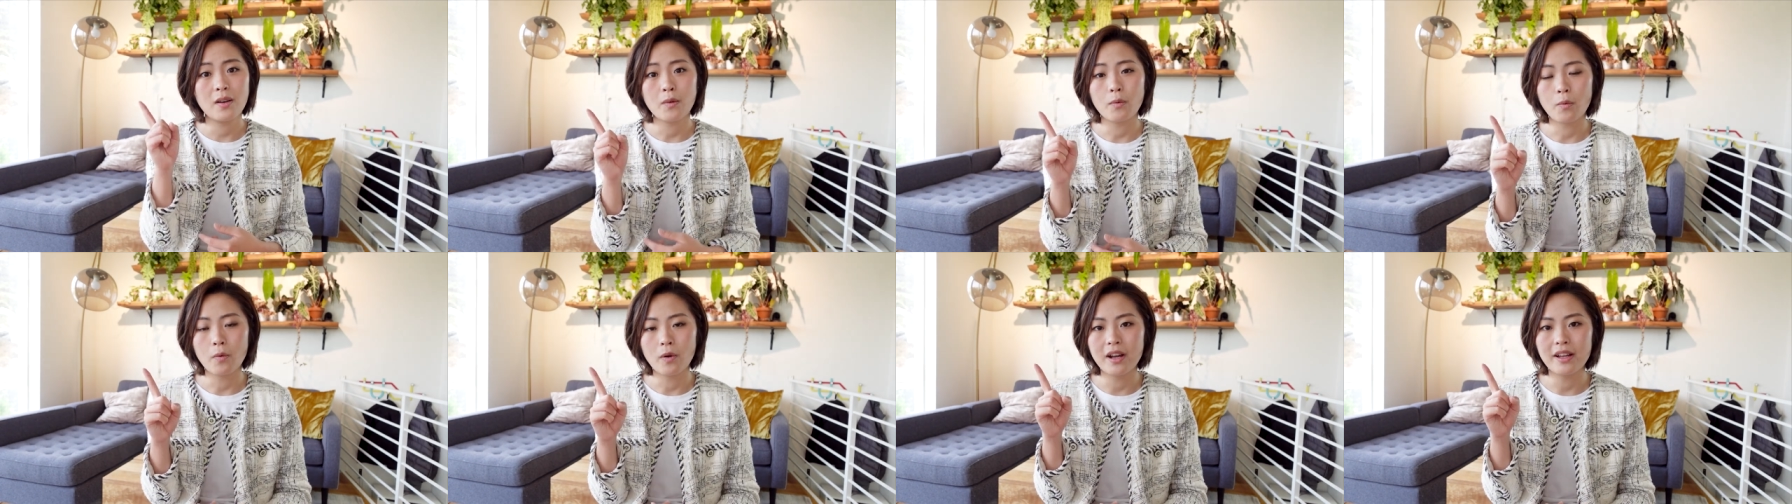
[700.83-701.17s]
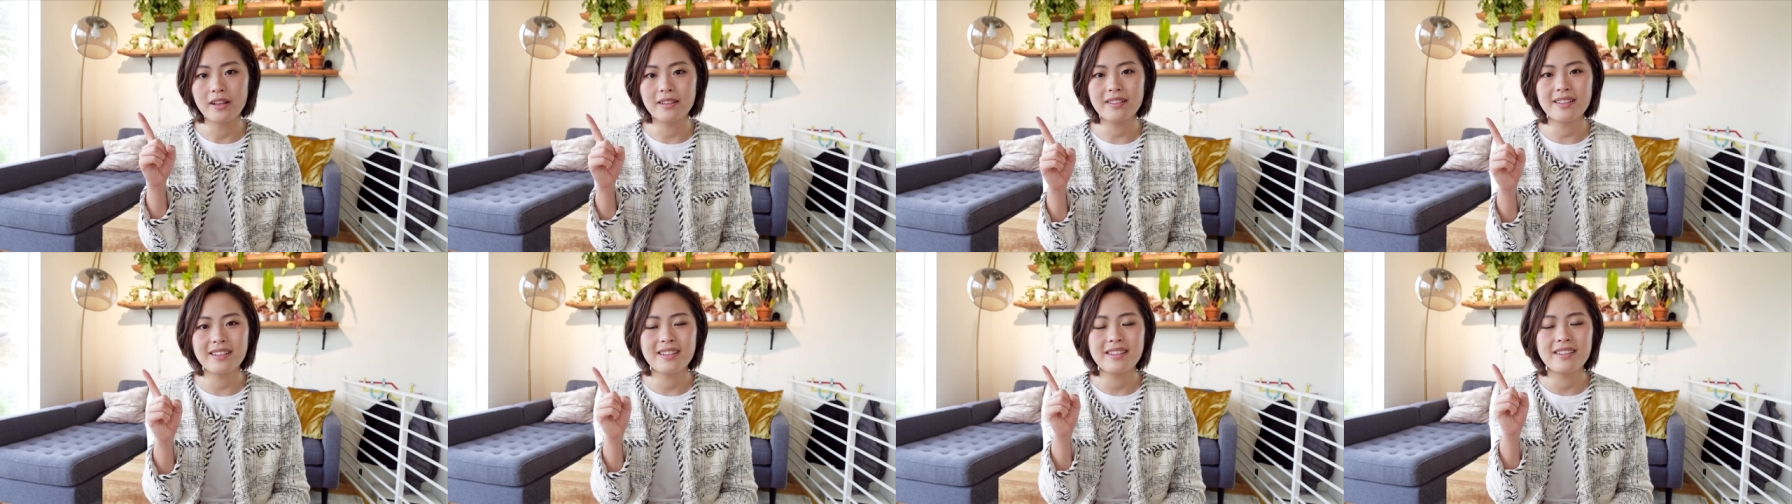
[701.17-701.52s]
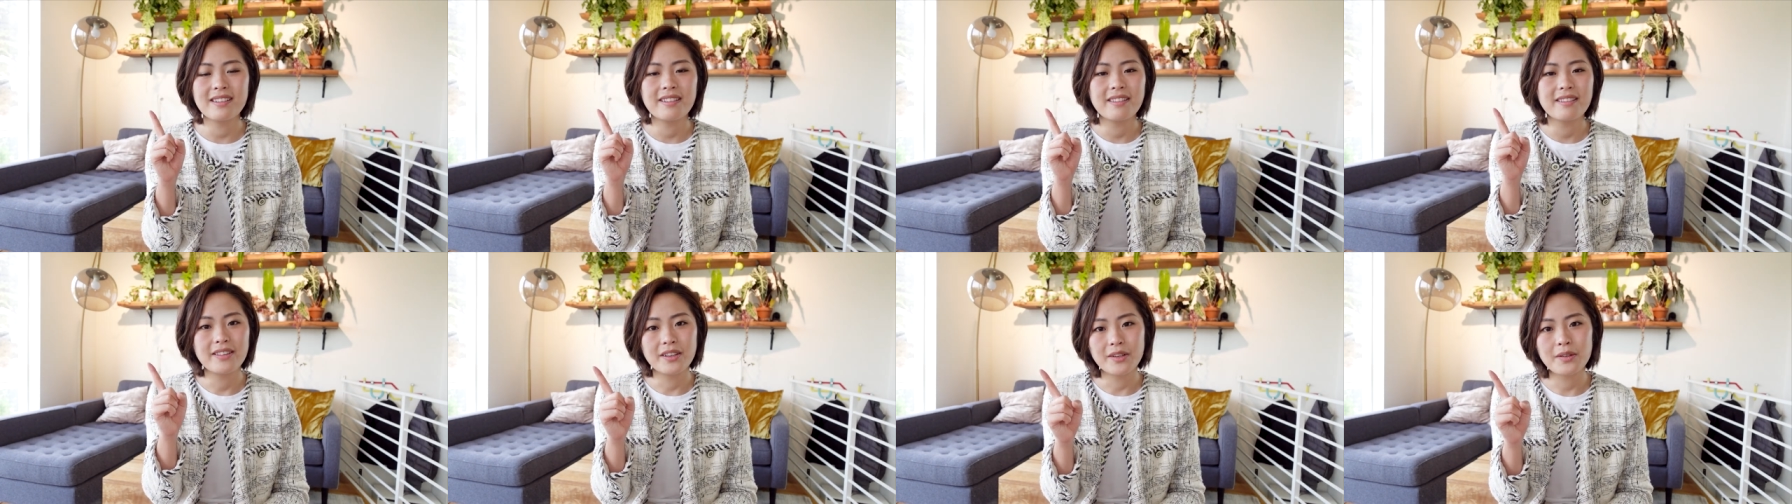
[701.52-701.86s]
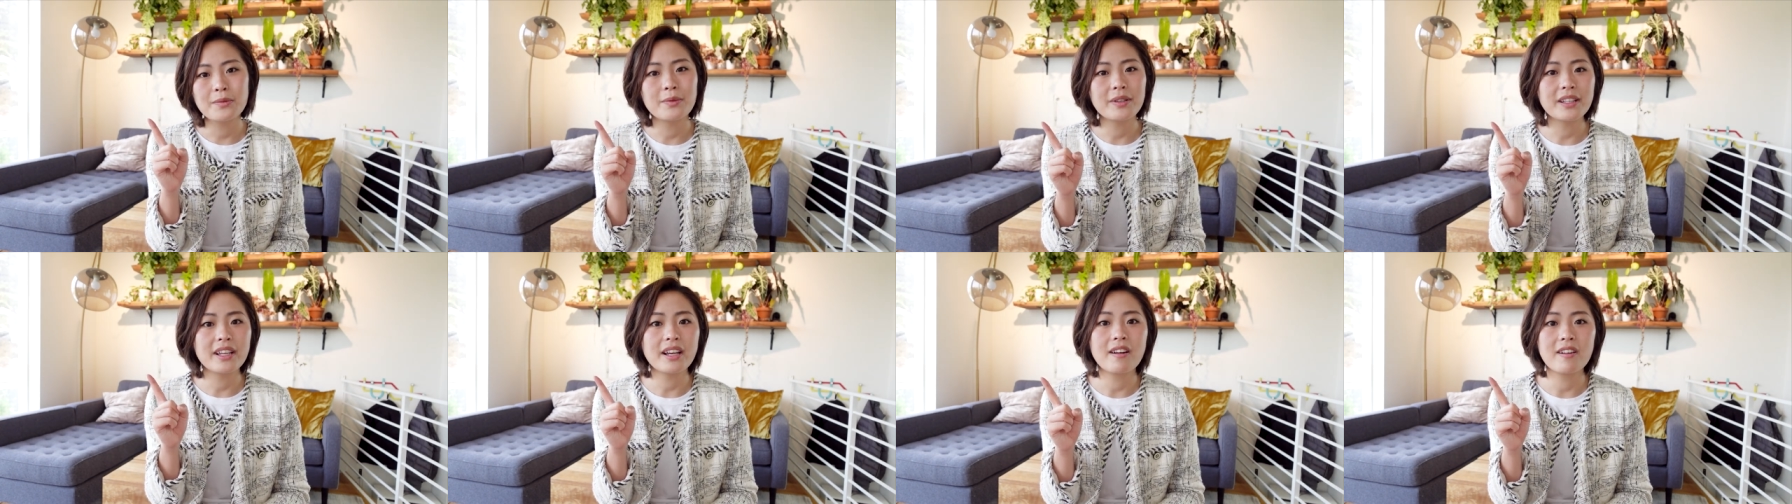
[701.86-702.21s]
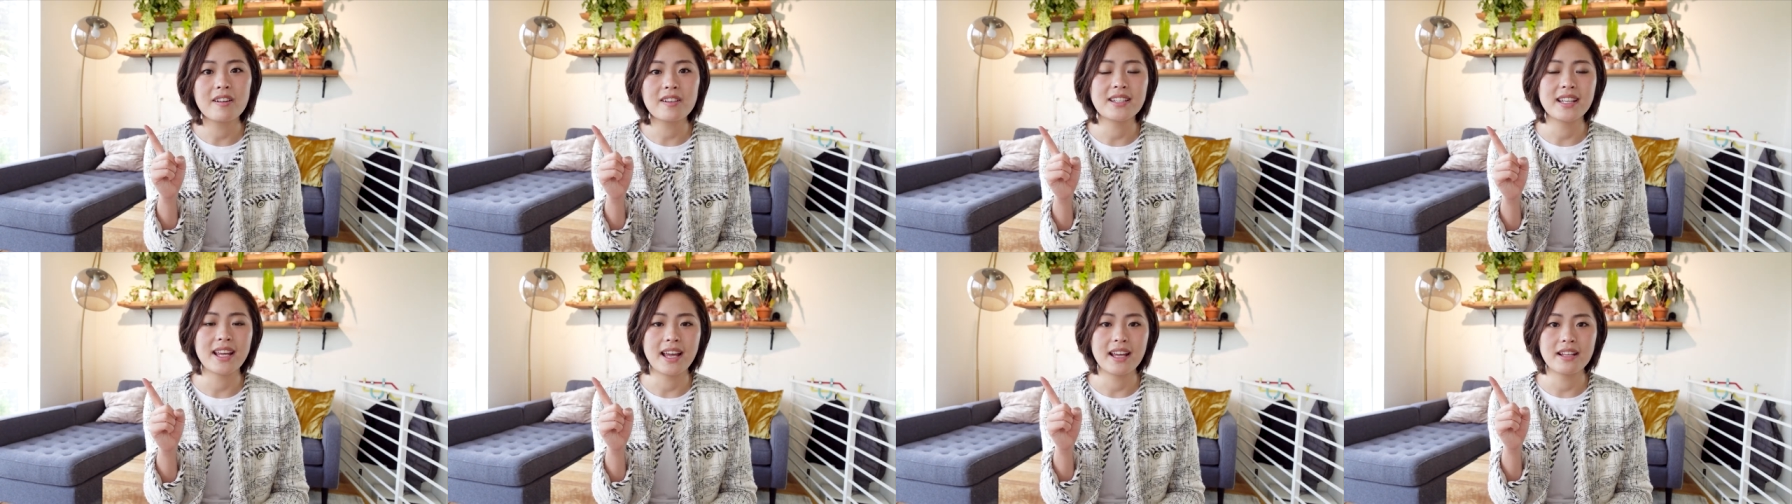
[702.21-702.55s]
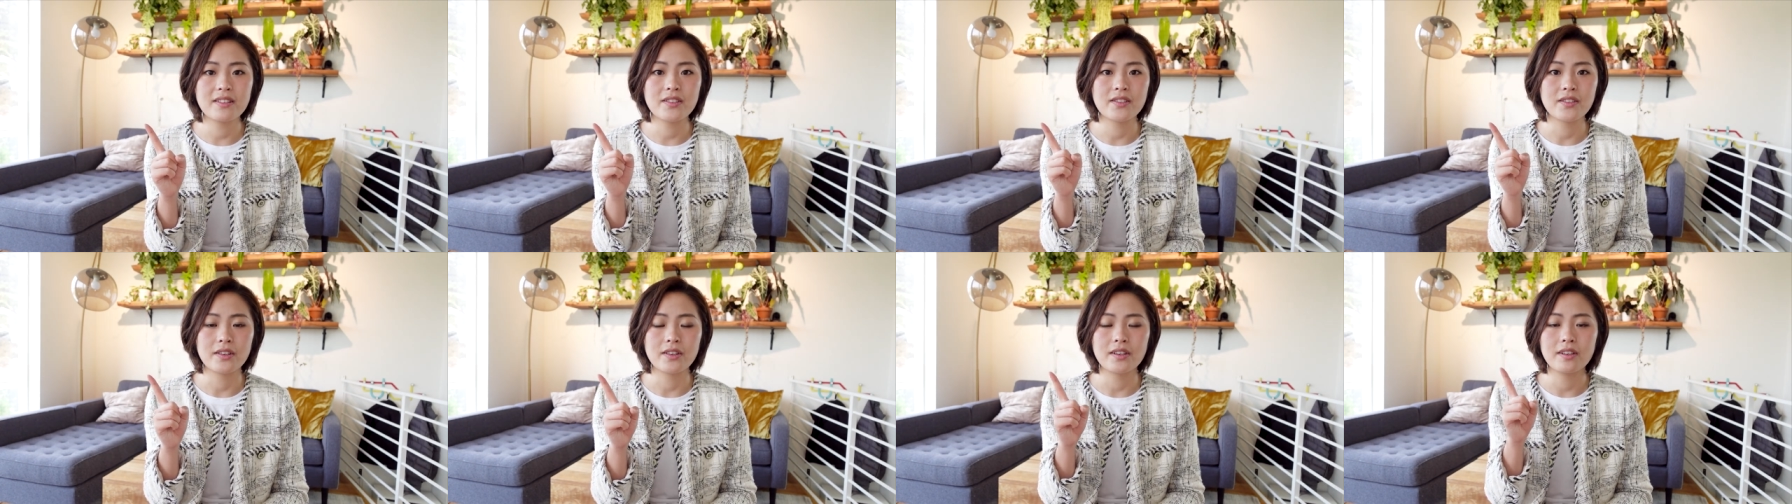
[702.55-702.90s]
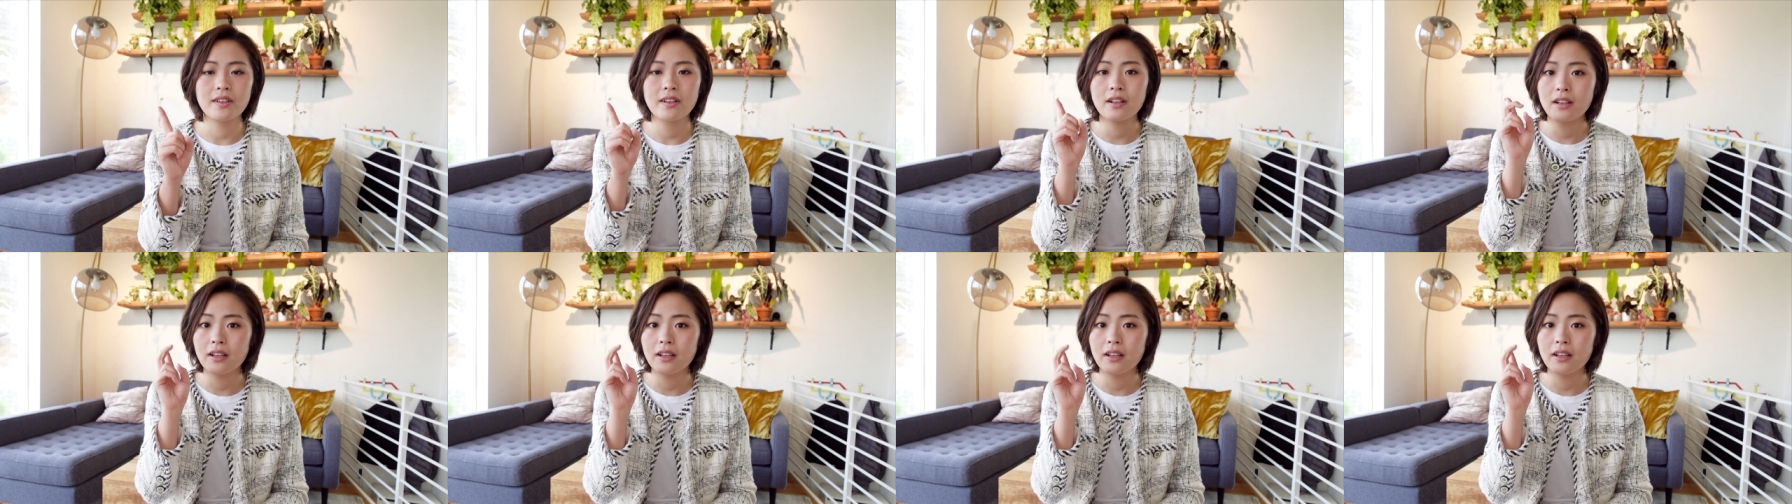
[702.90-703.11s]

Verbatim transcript: one, they're really hard to answer.